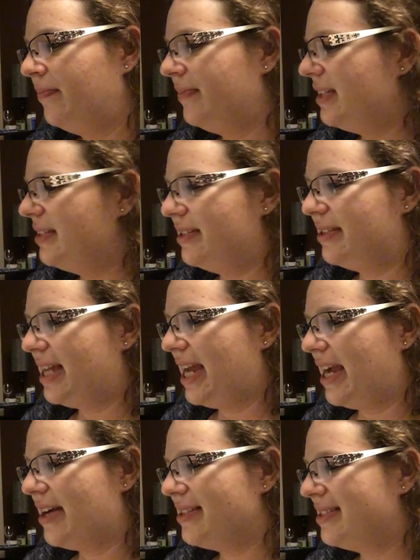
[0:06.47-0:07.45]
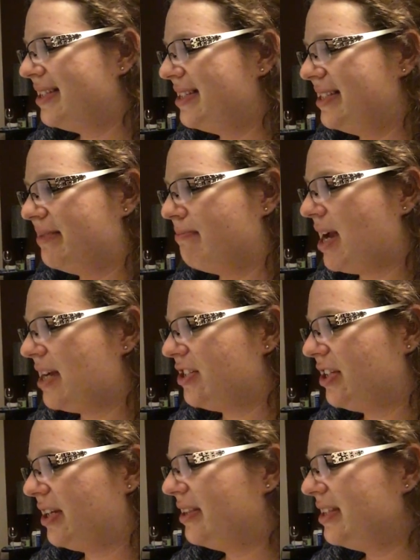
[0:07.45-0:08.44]
This is chaos. This is
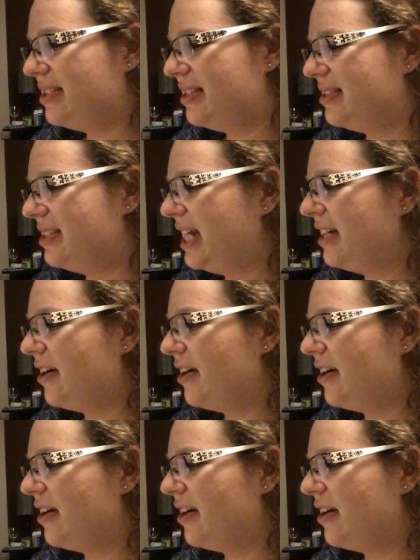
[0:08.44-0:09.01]
magic. This is St.